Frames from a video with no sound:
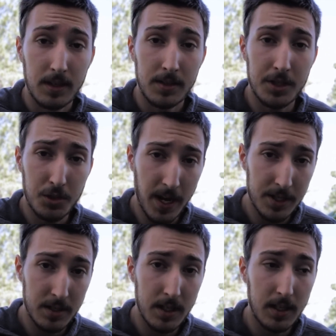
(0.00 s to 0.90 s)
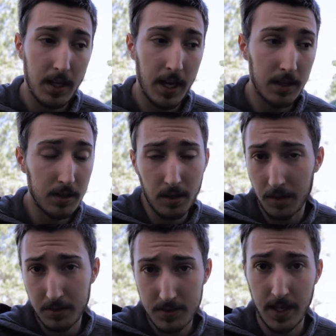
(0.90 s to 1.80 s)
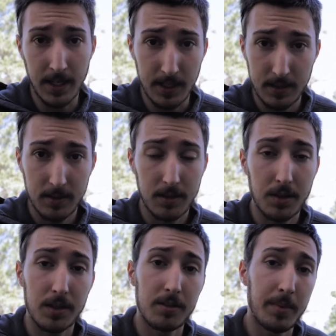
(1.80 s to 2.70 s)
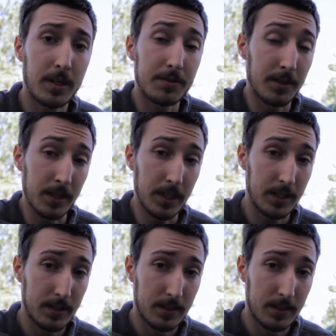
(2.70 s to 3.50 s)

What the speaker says: the tragedy and others like it could have been averted.